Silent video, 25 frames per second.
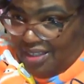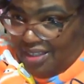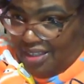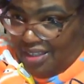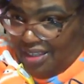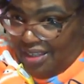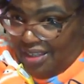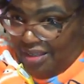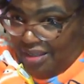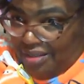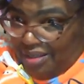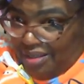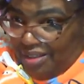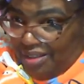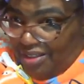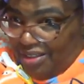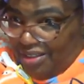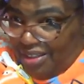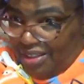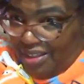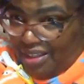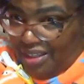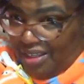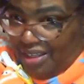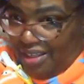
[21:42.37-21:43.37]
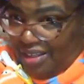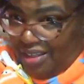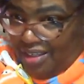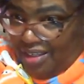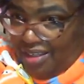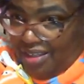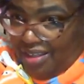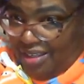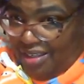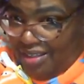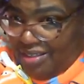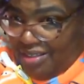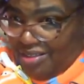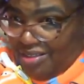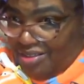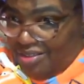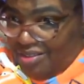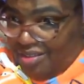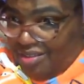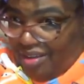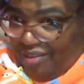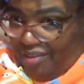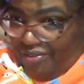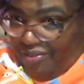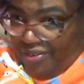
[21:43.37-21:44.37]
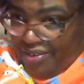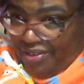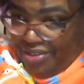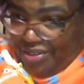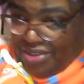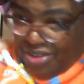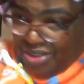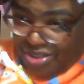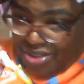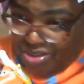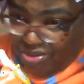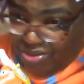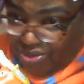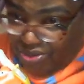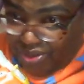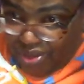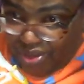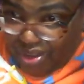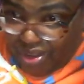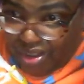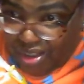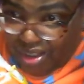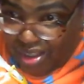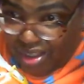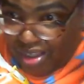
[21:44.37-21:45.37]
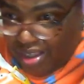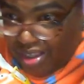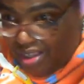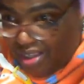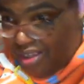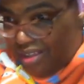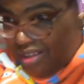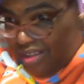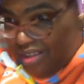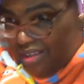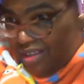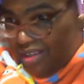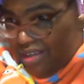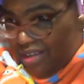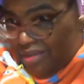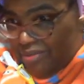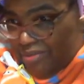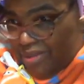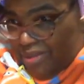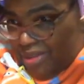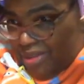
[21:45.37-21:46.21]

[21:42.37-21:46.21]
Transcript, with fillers: Yeah, look at that. The definition is really coming